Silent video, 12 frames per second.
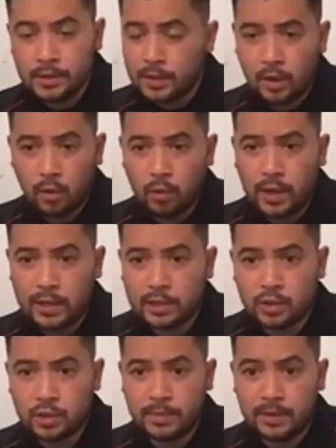All that
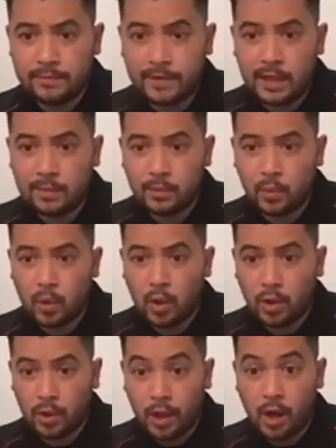should be available
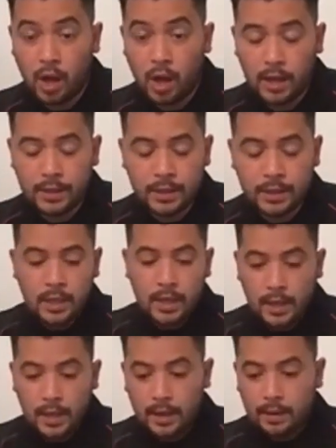online,
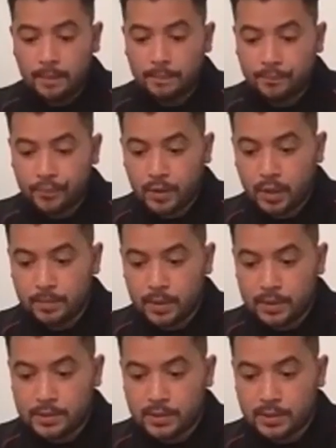but
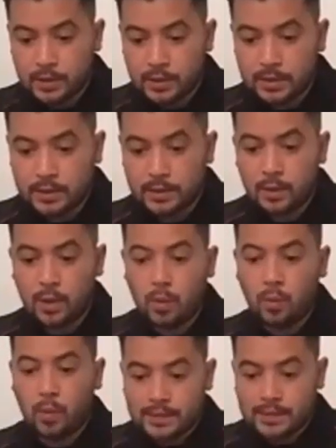there's certainly
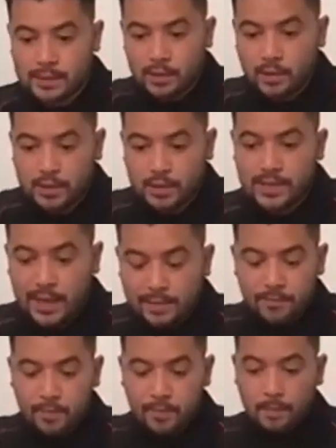ways that you can take
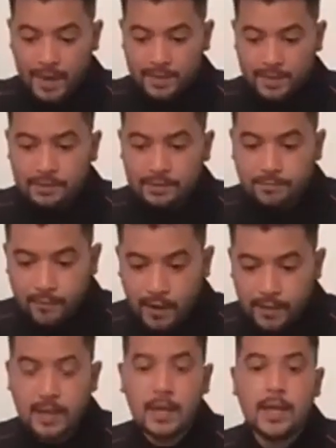from the back to the
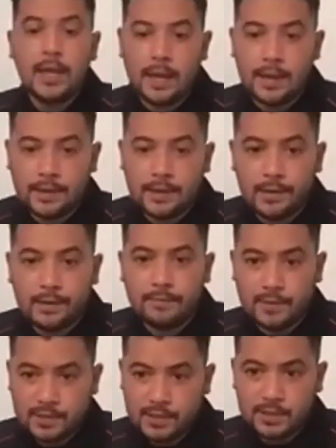front and
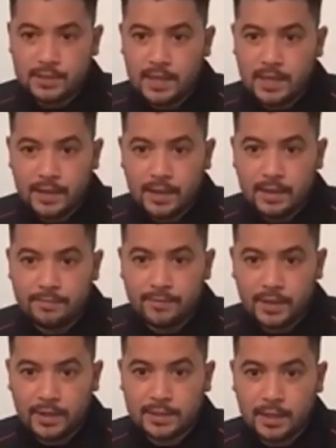facilitate that hip
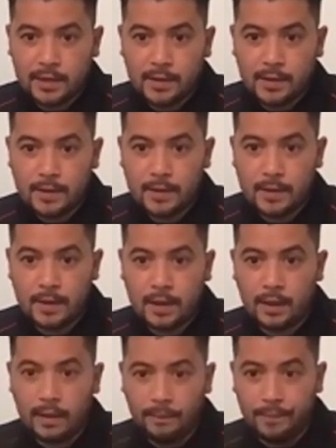flexor
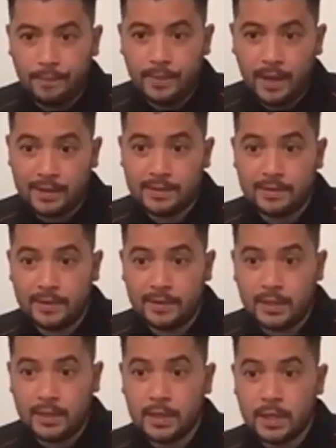activity
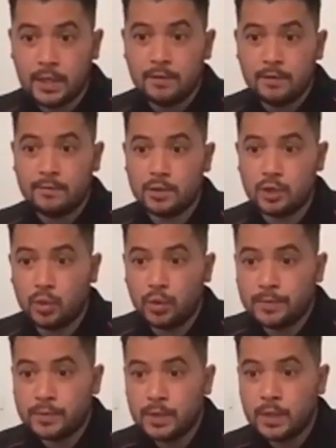for sure.